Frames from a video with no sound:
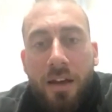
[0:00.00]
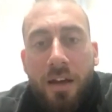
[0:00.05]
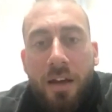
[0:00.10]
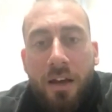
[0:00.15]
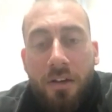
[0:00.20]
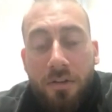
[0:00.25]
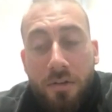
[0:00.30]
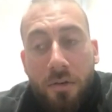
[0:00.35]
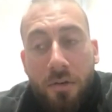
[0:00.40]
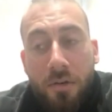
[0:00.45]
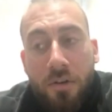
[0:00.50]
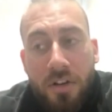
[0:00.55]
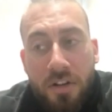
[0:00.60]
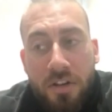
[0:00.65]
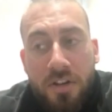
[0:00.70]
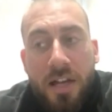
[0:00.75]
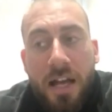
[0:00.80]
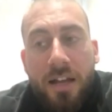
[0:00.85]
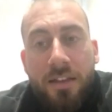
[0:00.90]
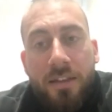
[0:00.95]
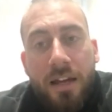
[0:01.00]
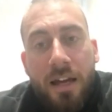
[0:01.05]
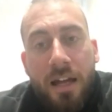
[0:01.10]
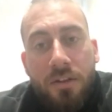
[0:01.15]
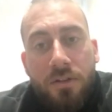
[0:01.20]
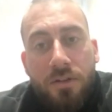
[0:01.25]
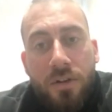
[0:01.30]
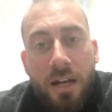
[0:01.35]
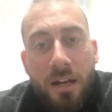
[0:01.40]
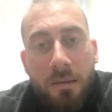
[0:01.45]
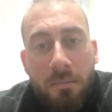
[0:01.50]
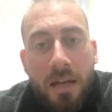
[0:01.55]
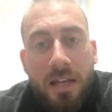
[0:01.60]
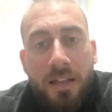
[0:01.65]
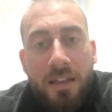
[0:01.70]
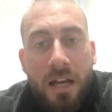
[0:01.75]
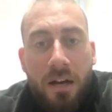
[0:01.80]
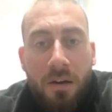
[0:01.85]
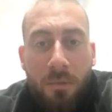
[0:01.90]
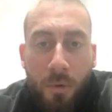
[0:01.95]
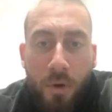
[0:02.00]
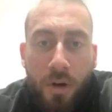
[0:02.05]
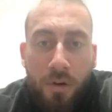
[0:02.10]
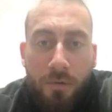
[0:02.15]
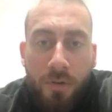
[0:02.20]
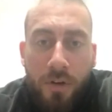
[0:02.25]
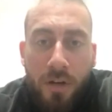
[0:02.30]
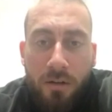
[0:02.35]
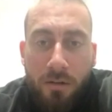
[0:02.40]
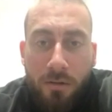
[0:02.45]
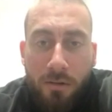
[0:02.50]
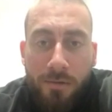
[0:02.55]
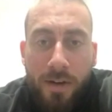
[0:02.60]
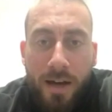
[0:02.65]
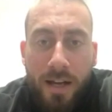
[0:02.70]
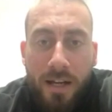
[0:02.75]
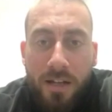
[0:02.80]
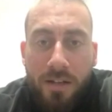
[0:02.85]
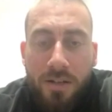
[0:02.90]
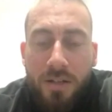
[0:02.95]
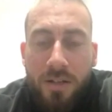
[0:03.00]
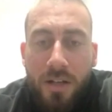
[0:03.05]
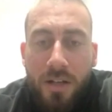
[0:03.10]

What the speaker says: is to understand that and try to make that work for your advantage.